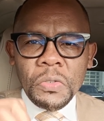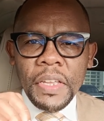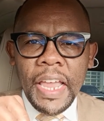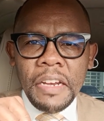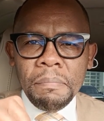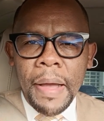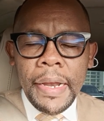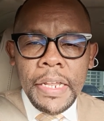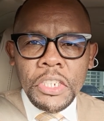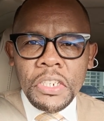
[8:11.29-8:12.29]
to gain
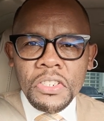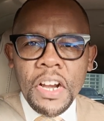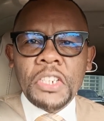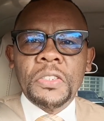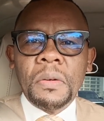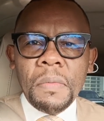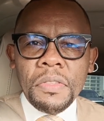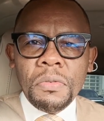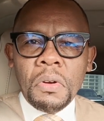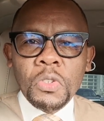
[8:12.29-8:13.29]
mileage and traction
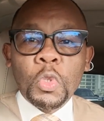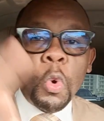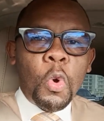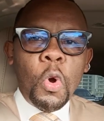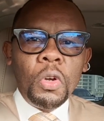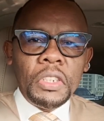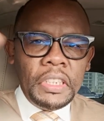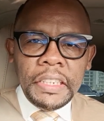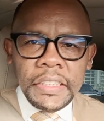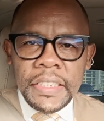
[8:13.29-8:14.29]
with your so-called
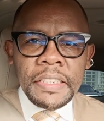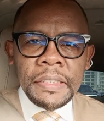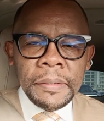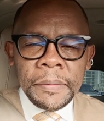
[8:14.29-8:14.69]
leaders.